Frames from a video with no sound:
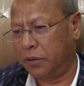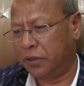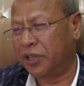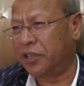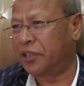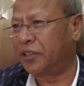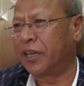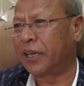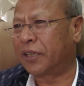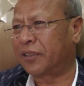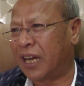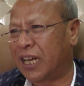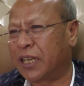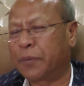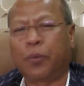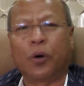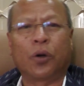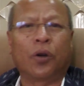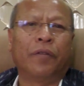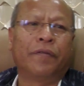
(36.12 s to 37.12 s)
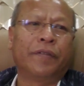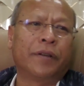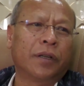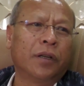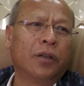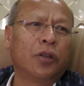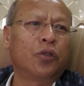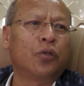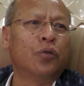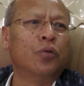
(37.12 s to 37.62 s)
district transport
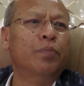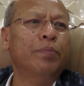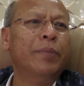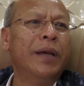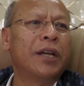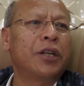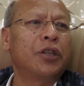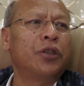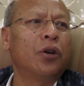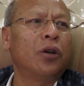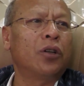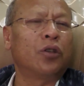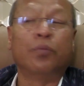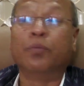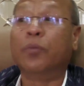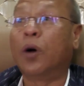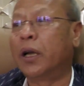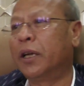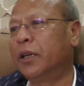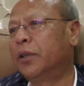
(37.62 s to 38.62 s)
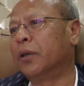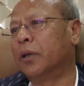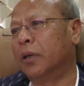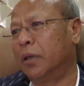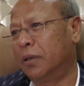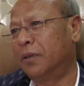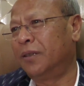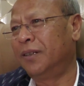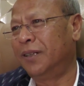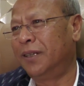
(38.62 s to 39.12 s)
officer to make sure to monitor
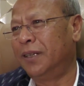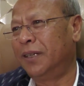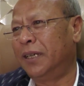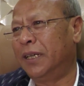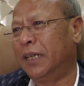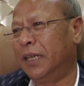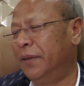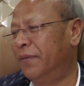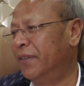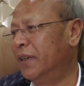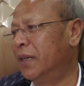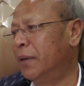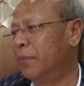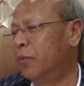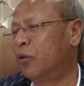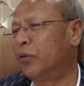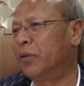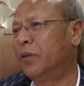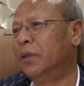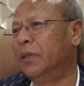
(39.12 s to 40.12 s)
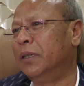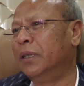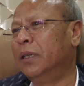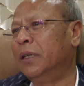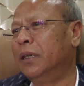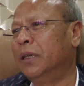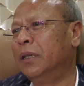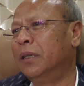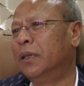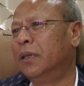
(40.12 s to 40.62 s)
even about
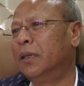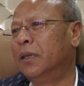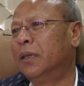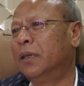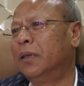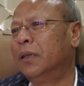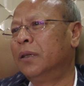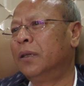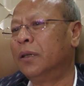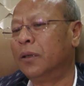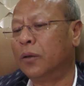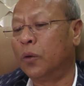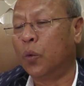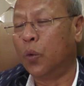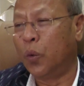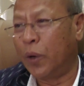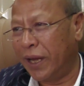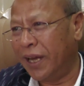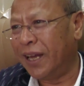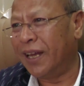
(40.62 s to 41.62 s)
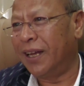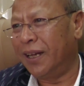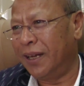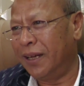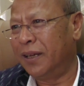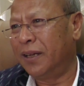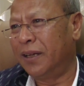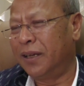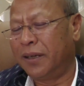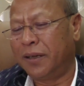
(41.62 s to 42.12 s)
the way,
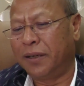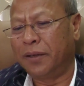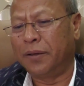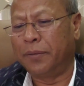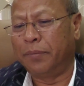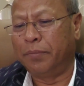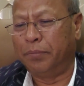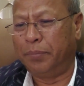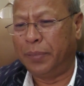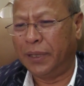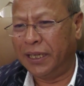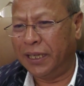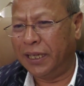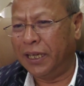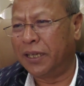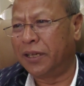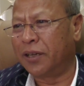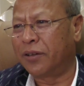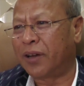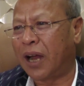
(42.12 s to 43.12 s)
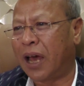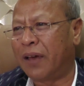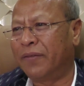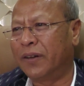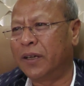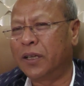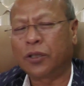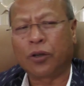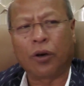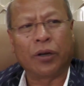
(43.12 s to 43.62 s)
be it the
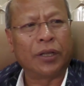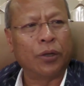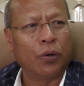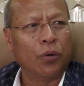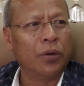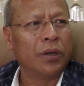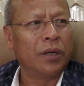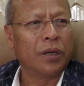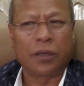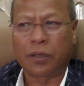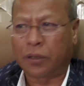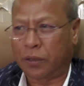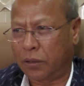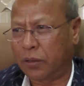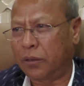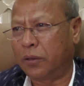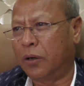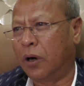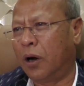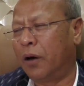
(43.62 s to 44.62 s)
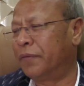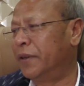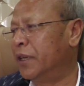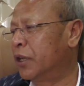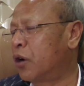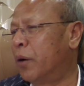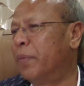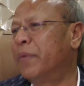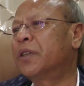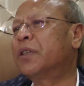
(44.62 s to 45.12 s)
drivers or the owners of
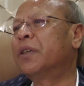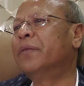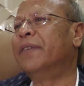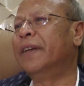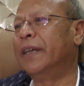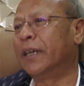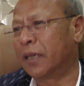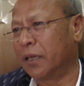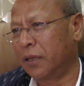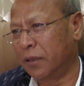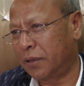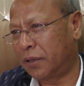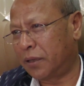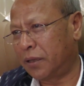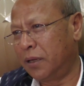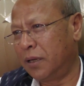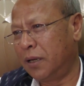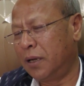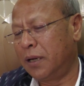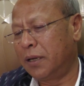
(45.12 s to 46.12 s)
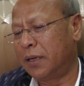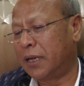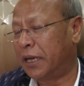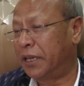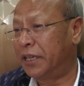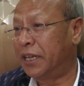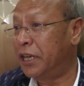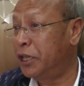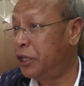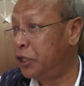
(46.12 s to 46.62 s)
the commercial vehicles,
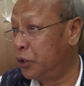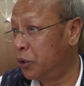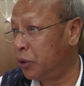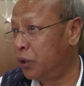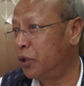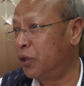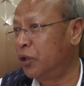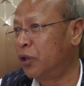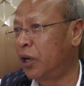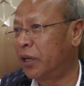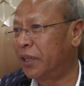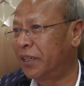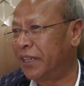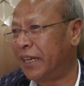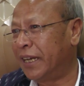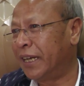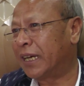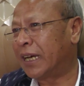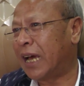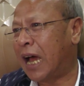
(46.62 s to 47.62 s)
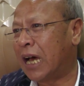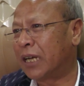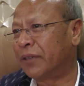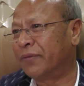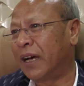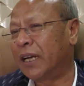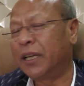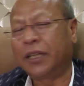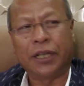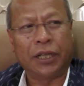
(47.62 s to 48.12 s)
that they should not take
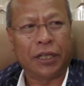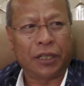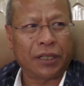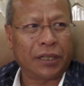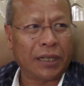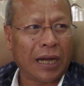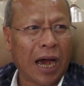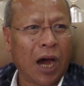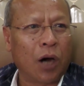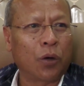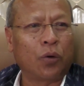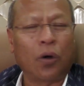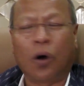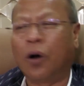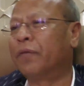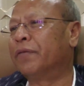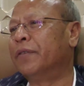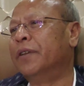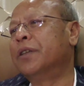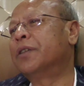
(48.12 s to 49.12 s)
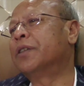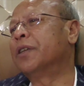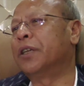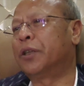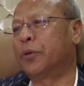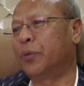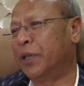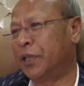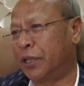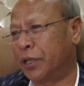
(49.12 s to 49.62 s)
advantage out of this
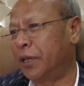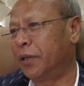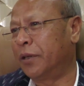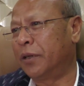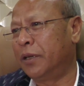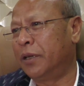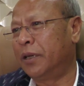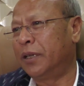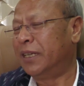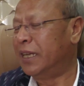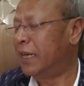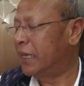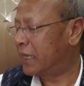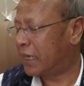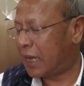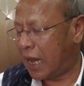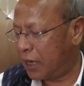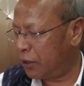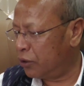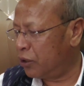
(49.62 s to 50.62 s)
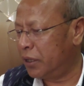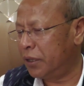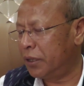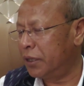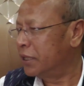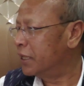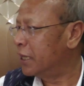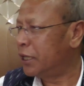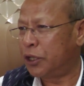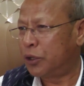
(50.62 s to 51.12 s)
situation. They cannot,
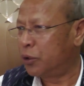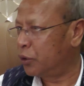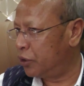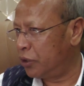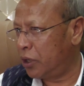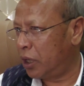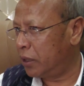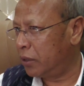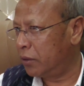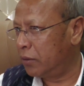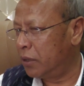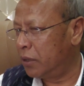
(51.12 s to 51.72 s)
they should not,